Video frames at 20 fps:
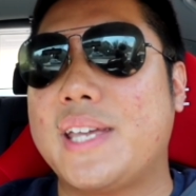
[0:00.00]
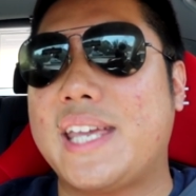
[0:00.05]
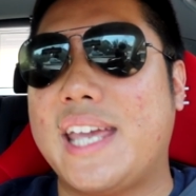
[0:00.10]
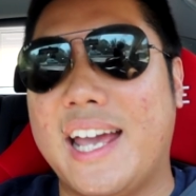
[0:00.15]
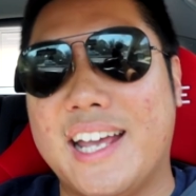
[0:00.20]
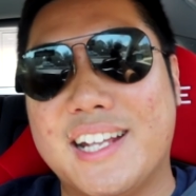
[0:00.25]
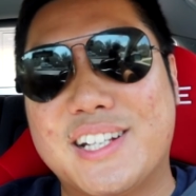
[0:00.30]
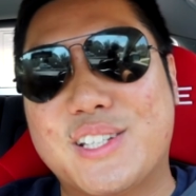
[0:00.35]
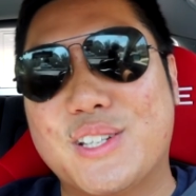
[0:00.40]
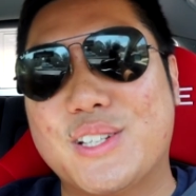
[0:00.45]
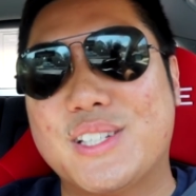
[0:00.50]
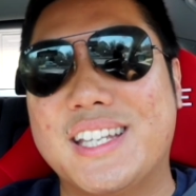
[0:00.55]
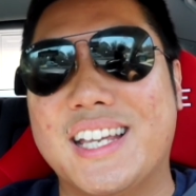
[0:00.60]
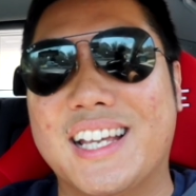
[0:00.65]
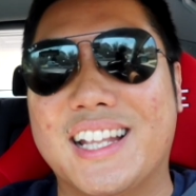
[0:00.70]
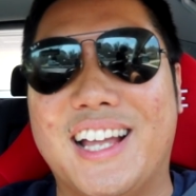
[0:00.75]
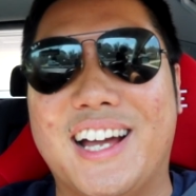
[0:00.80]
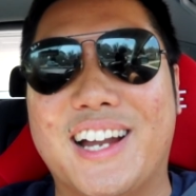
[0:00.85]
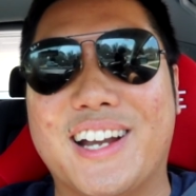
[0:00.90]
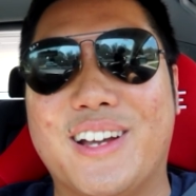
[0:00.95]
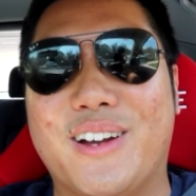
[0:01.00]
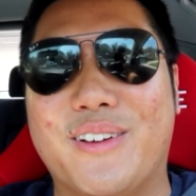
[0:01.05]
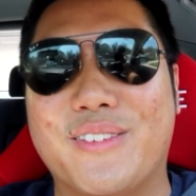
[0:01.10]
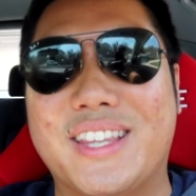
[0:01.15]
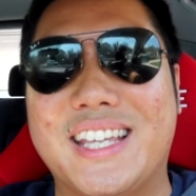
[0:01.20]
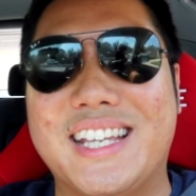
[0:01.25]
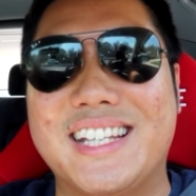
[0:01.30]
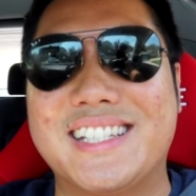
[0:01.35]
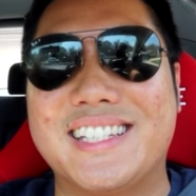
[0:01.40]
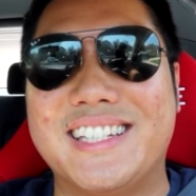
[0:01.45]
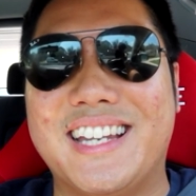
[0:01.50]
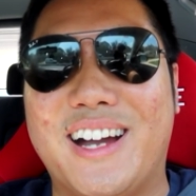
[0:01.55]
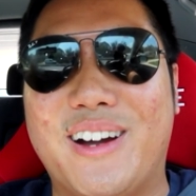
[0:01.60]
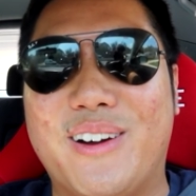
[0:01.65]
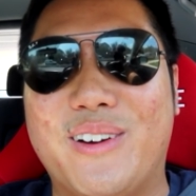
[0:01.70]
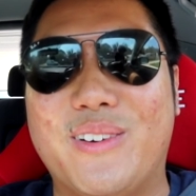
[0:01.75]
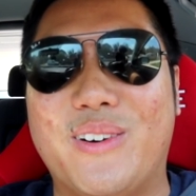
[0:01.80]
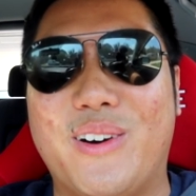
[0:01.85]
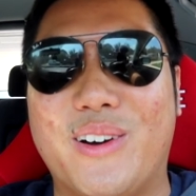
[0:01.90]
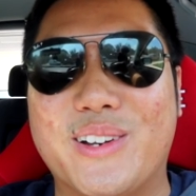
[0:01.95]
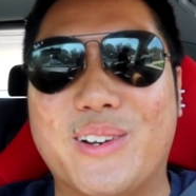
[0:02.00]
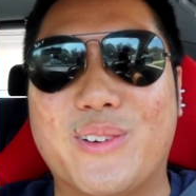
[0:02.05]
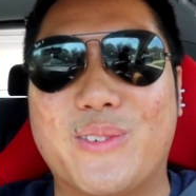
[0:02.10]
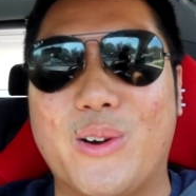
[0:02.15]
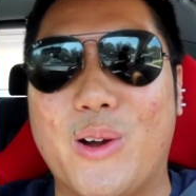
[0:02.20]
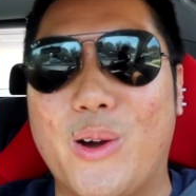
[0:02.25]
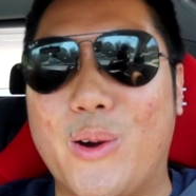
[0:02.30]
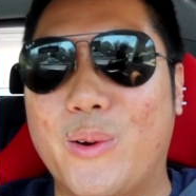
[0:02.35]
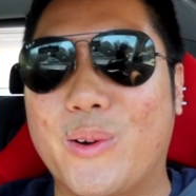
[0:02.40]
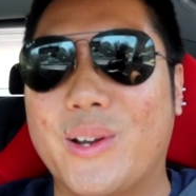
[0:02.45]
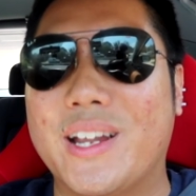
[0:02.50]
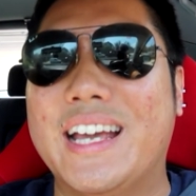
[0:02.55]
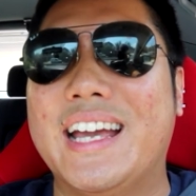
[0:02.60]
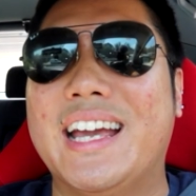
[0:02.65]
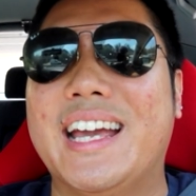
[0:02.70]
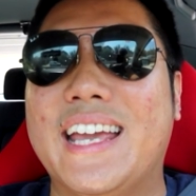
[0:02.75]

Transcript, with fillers: Yes, you see a lot of these now on the road.